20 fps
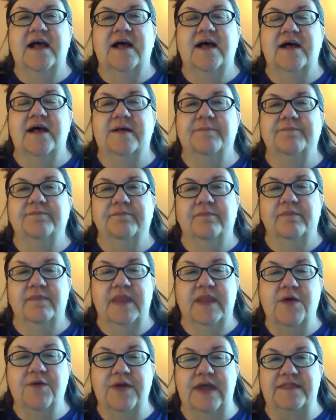
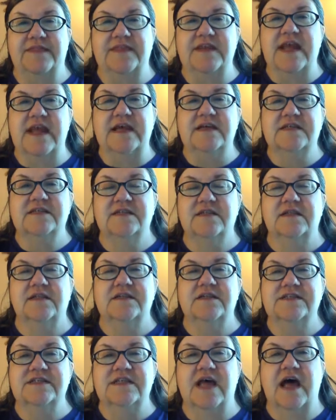Okay, the next
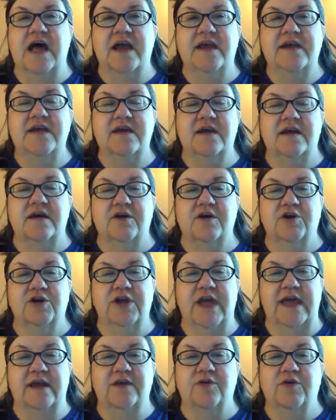little sign or
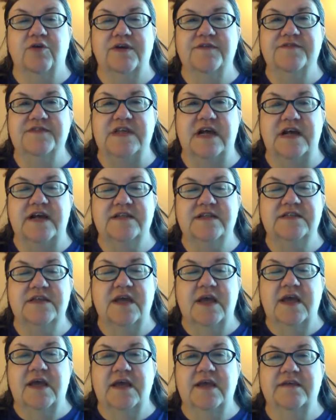category of signs
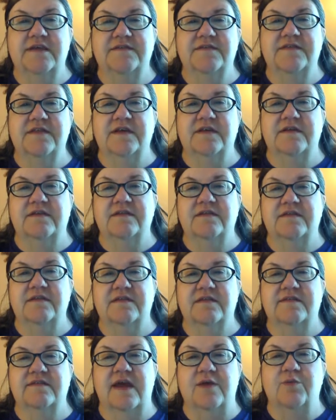is the
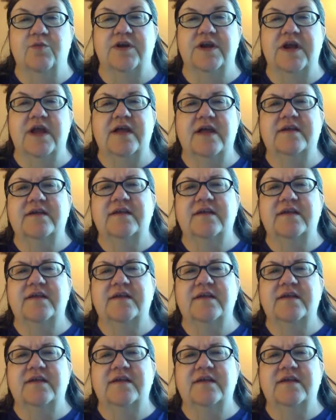sign where